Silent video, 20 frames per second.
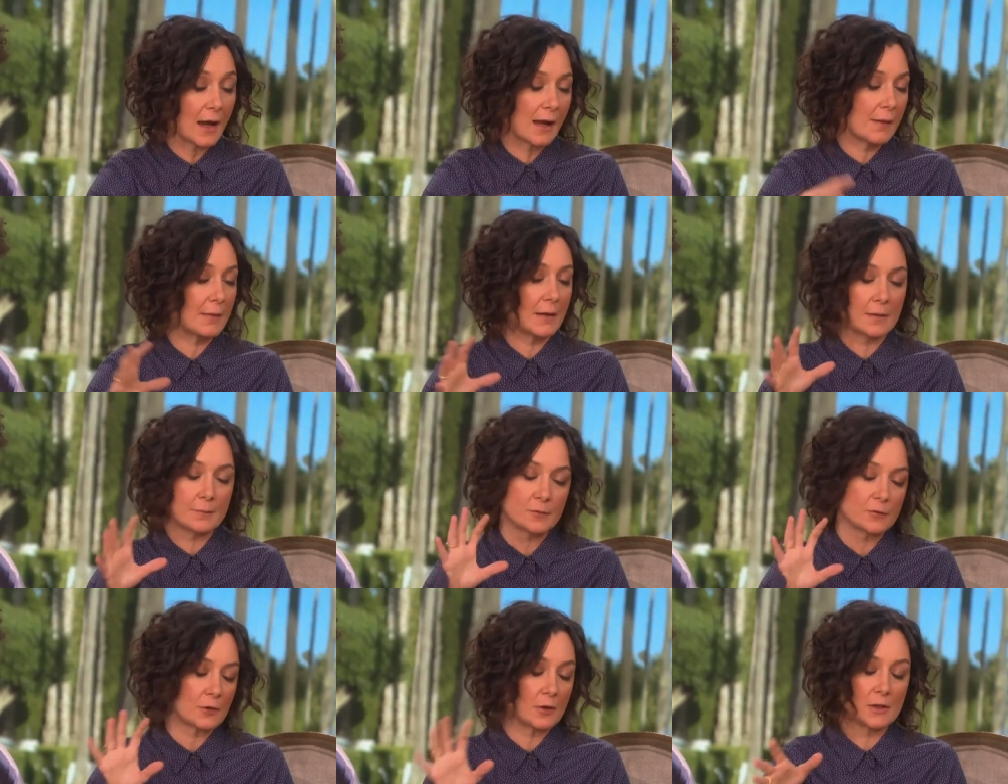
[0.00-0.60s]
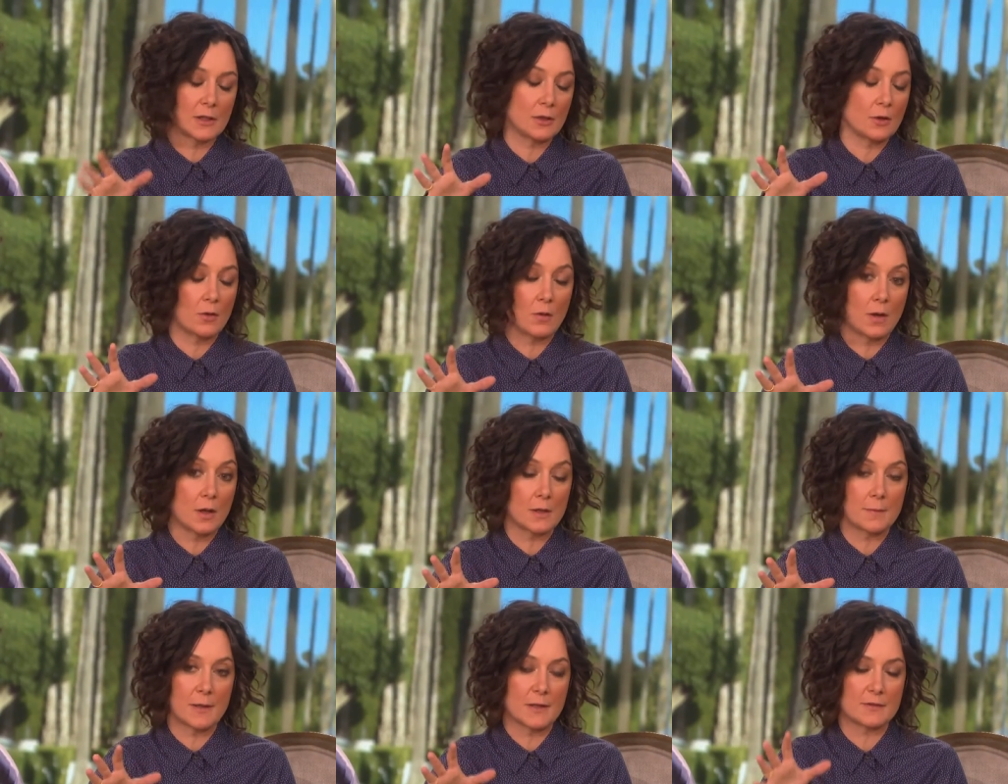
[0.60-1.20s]
and I'm sorry to go
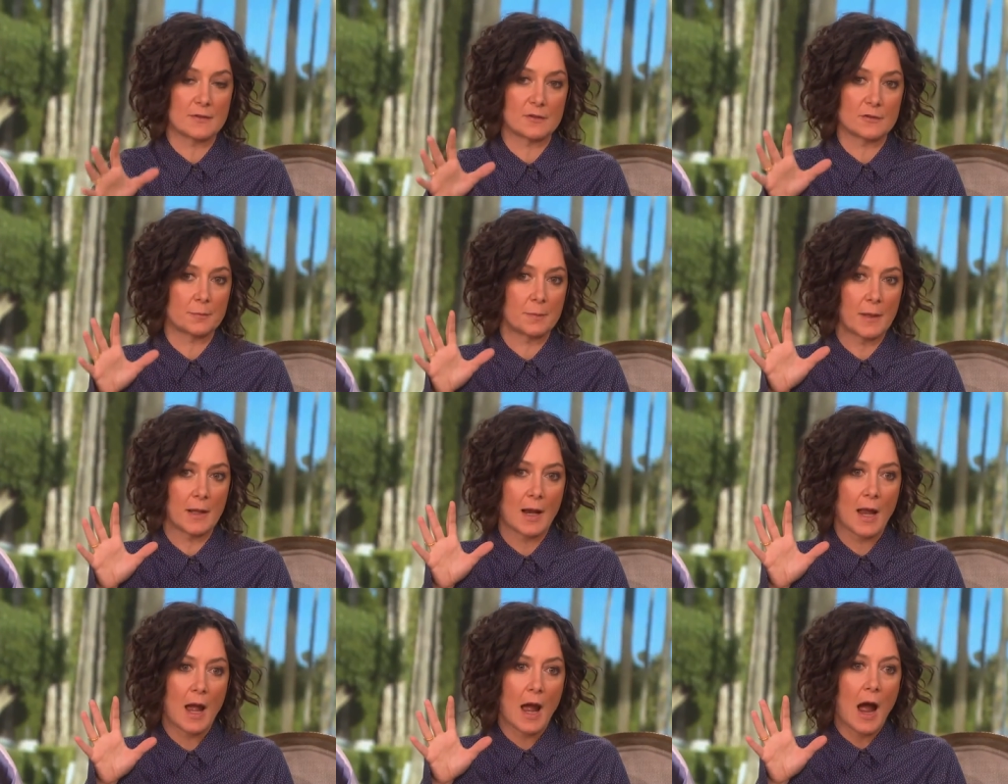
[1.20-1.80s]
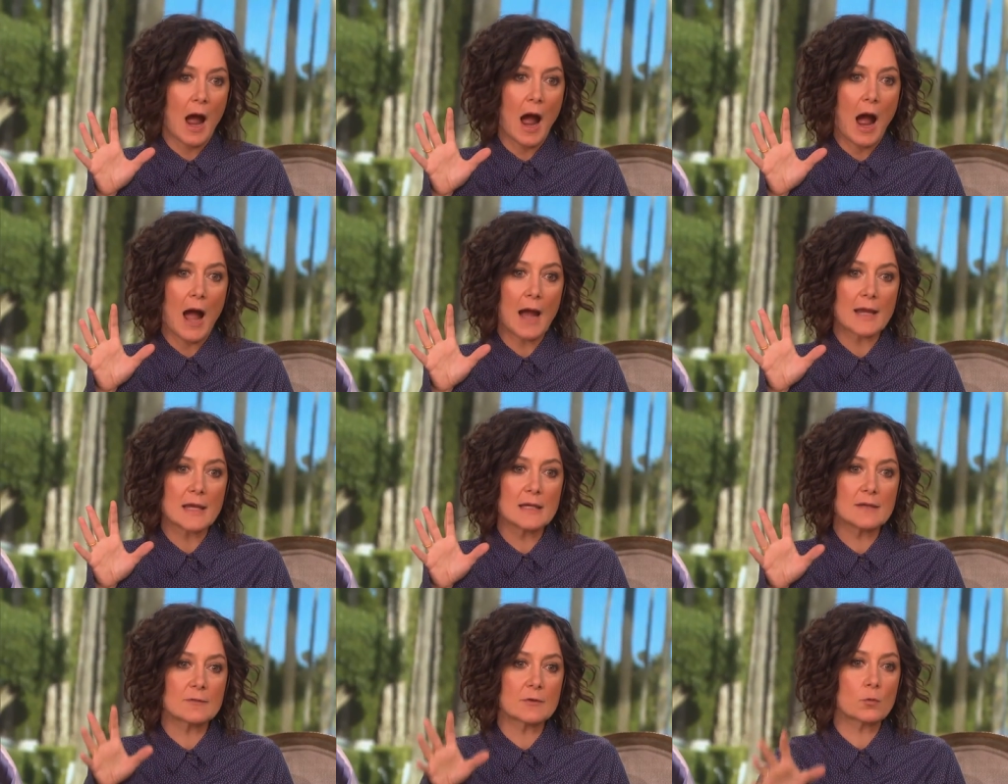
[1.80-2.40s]
on about this, but I
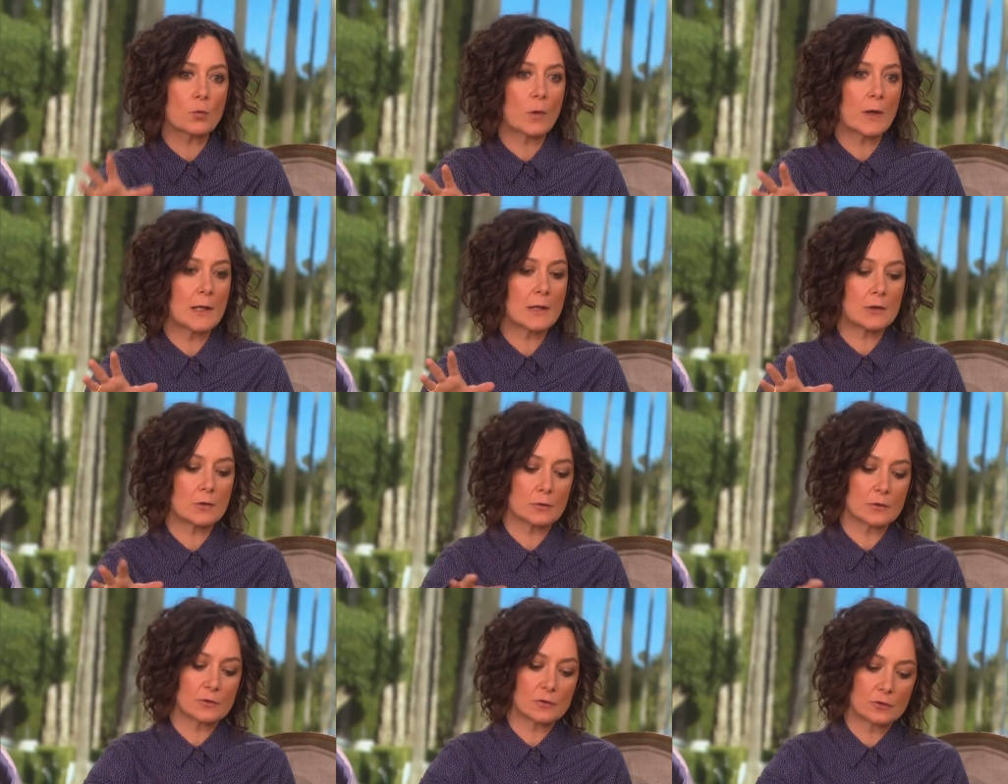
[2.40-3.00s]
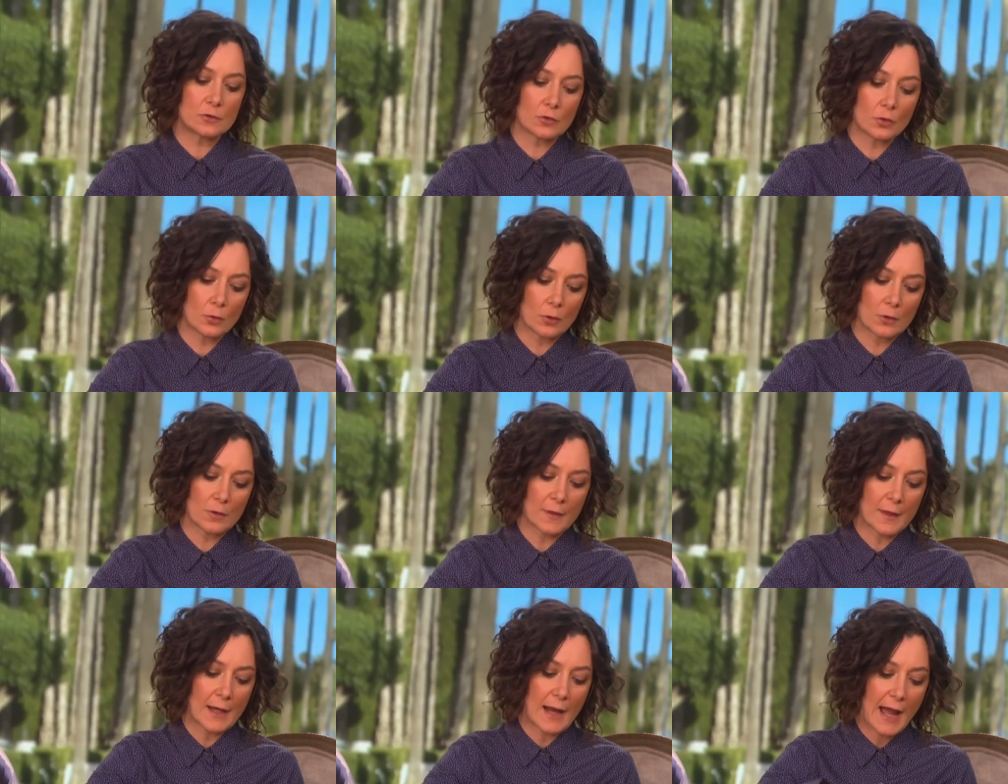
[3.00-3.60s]
even went into a
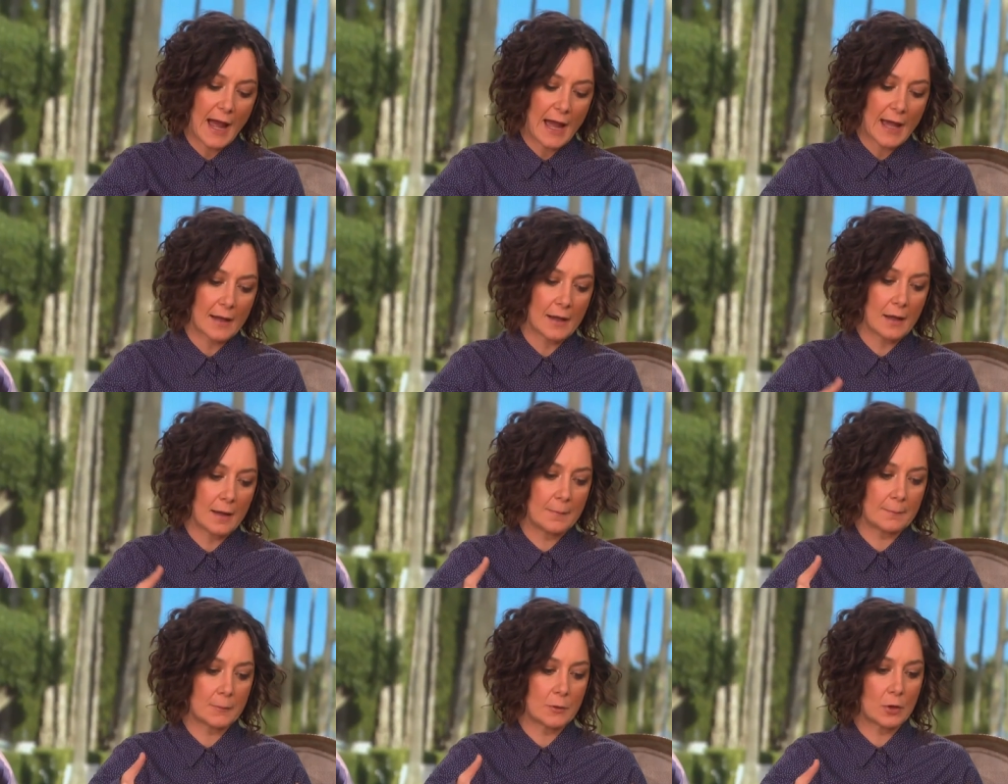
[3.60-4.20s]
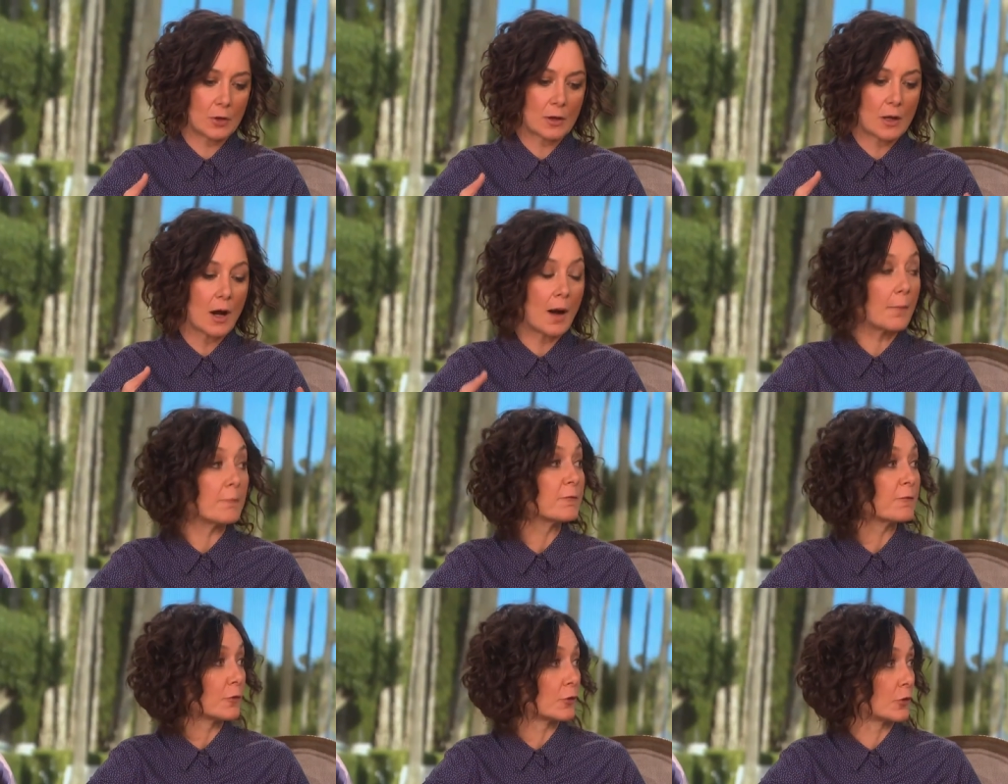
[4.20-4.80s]
store that had a
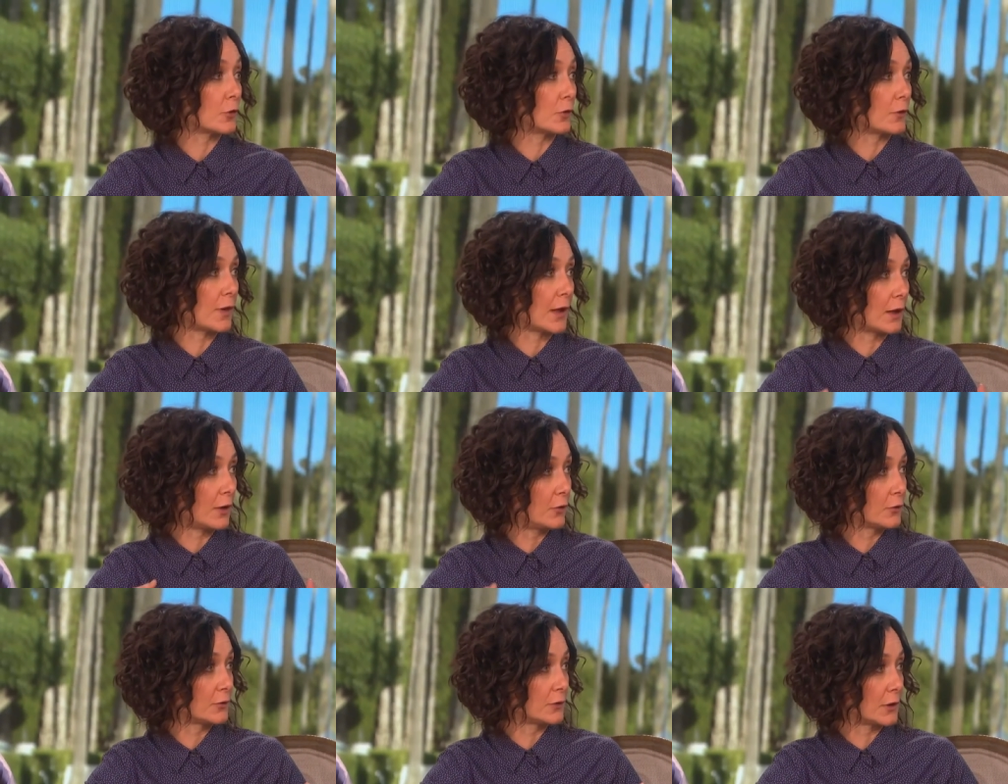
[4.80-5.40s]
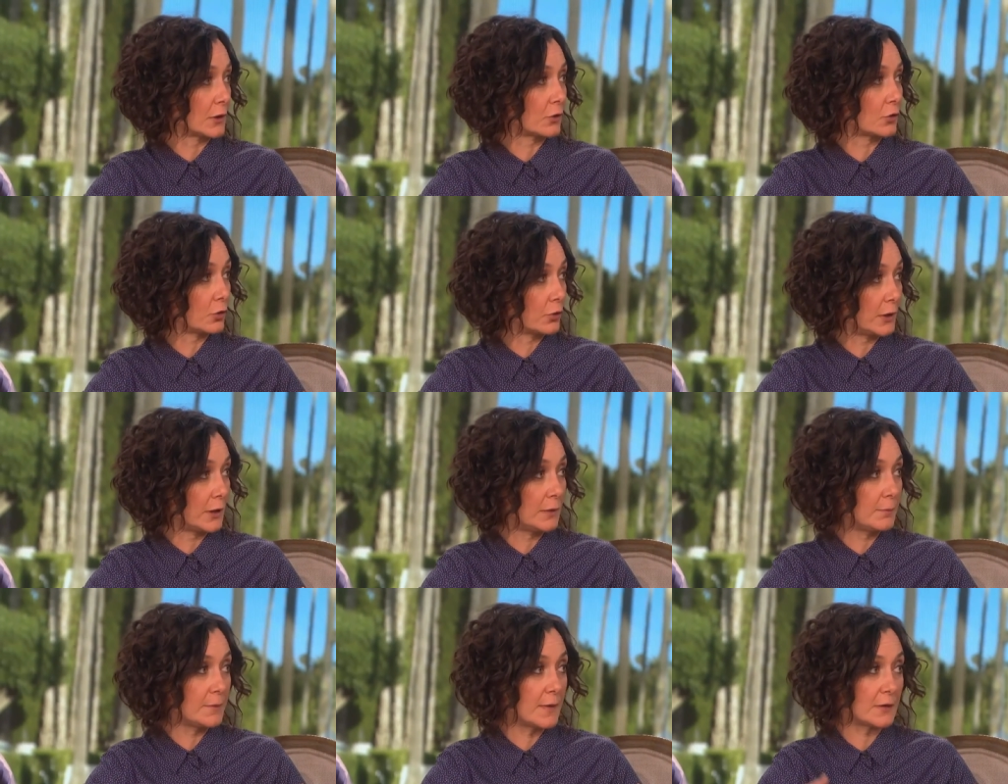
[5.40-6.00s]
comforter that goes in a
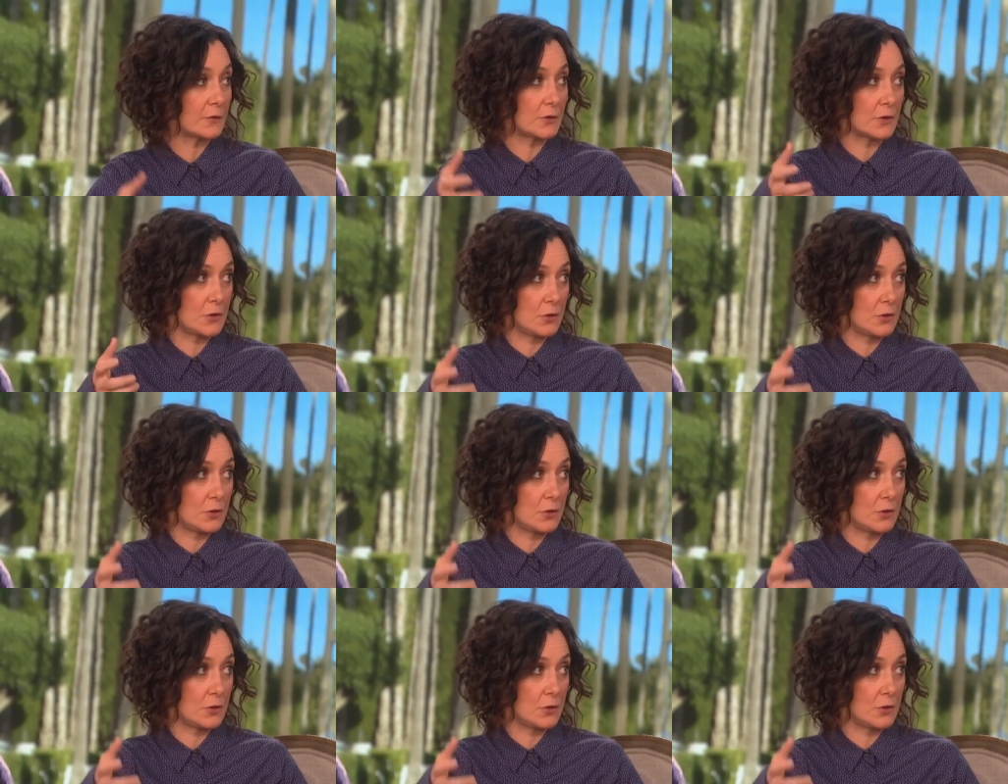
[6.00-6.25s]
crib that's a